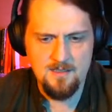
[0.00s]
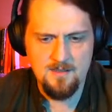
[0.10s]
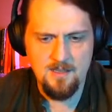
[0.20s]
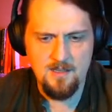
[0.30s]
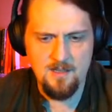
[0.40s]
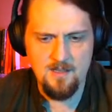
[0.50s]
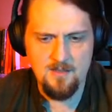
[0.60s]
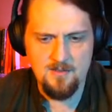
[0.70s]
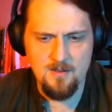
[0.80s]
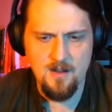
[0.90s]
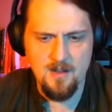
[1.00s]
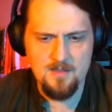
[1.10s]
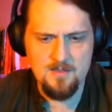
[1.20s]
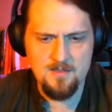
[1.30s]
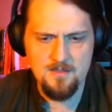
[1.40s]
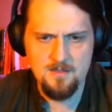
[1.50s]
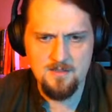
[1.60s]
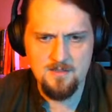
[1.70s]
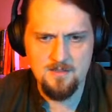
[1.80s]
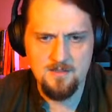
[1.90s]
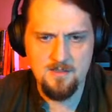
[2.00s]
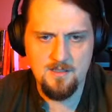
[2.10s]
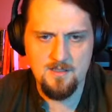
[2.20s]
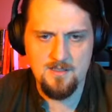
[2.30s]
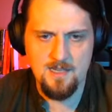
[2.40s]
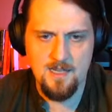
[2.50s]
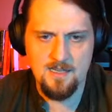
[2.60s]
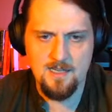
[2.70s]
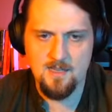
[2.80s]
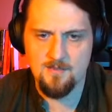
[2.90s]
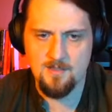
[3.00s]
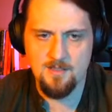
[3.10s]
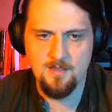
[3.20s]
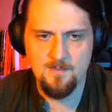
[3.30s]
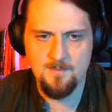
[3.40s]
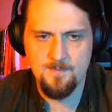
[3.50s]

The earth draws," he sighed heavily.